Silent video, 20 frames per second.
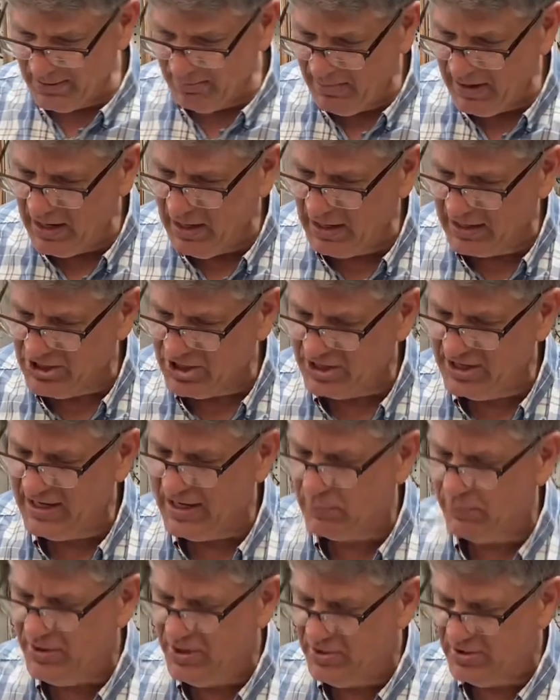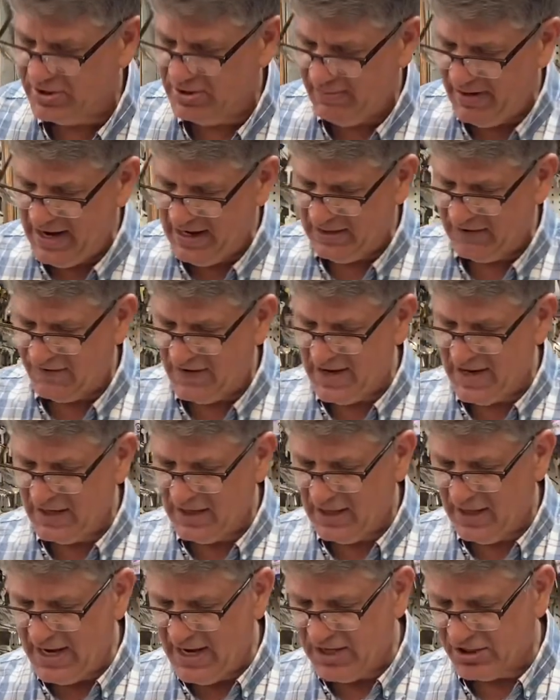barely see it. We use a magnifying
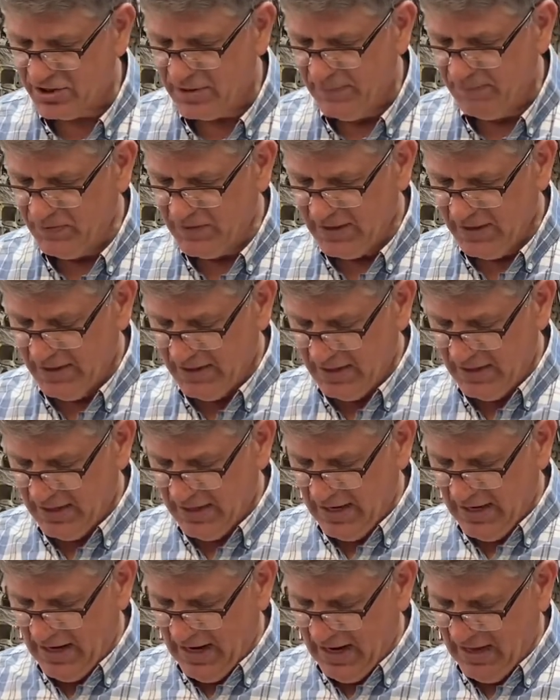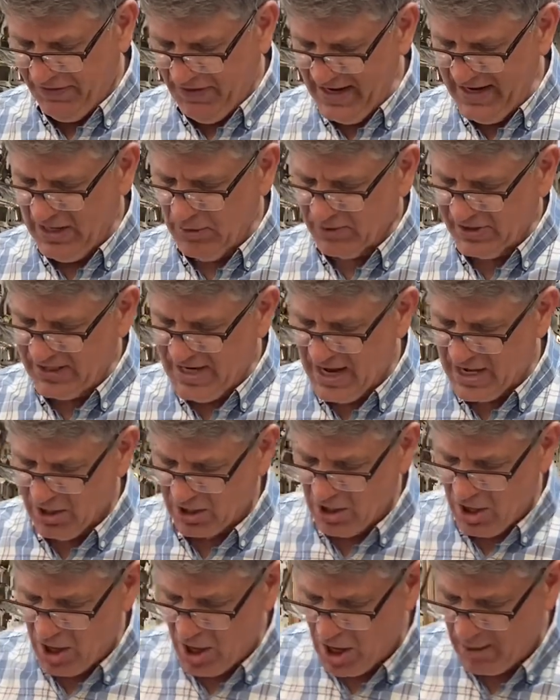glass. I think it was kind of
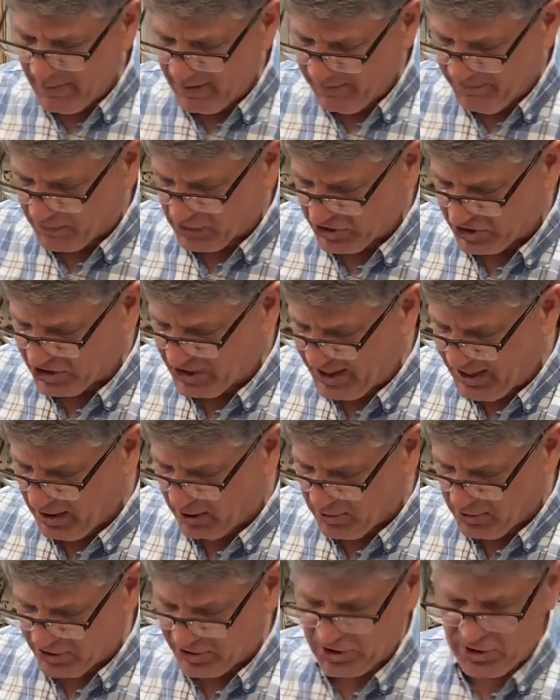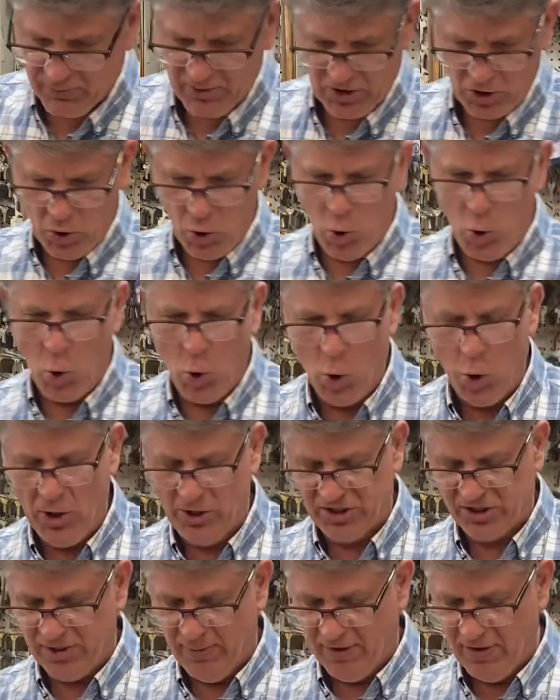common for sailors to
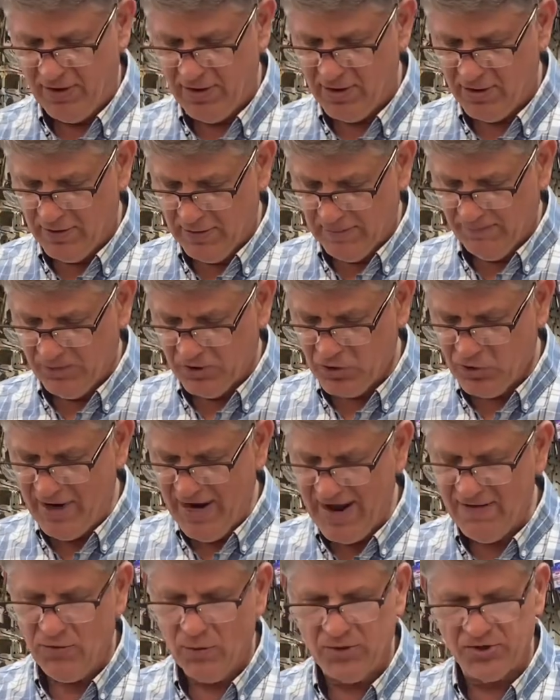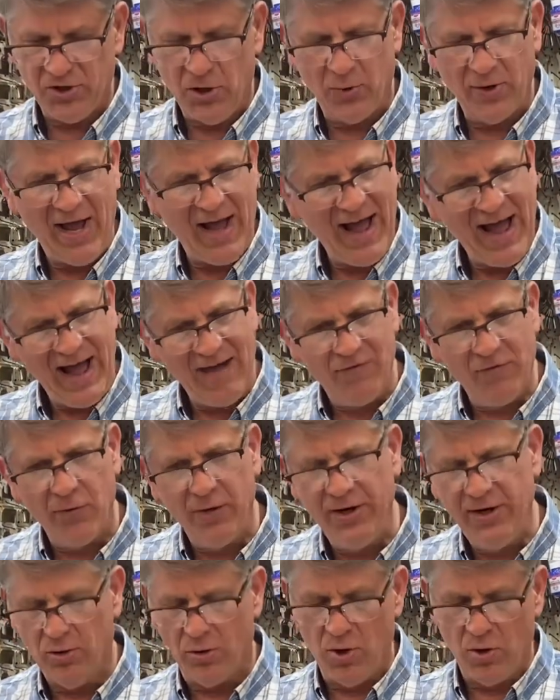record some of their travels on
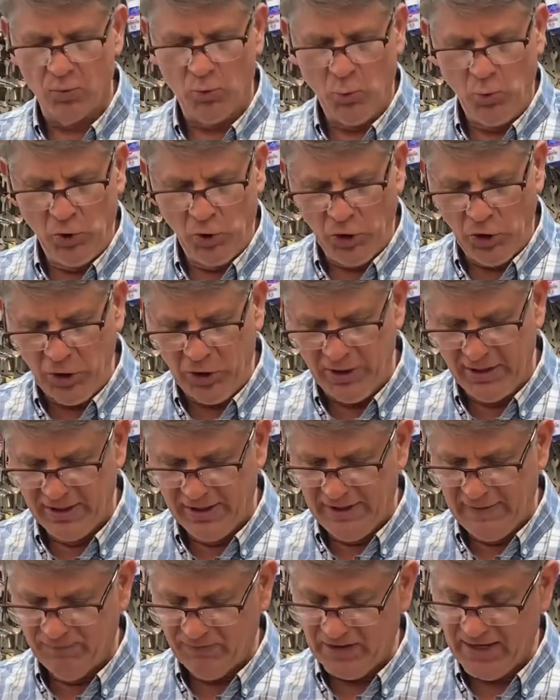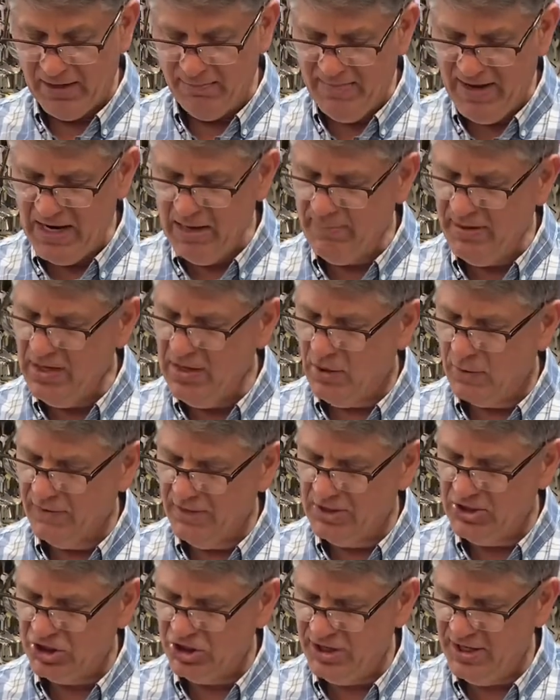ivory or on wood, and maybe on
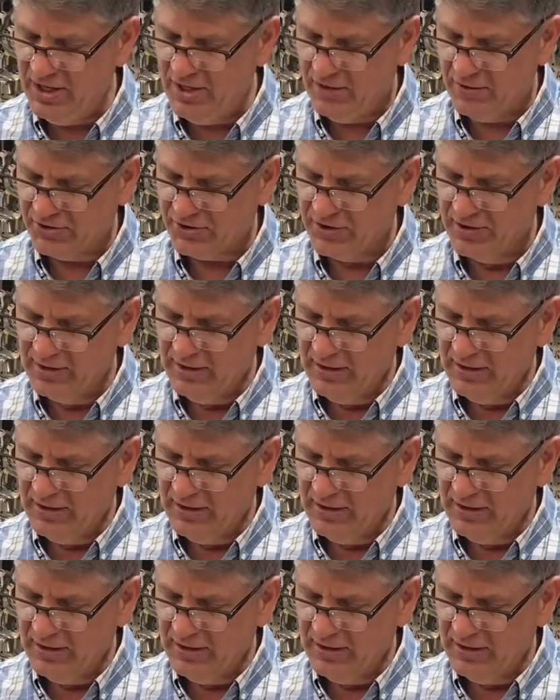these shells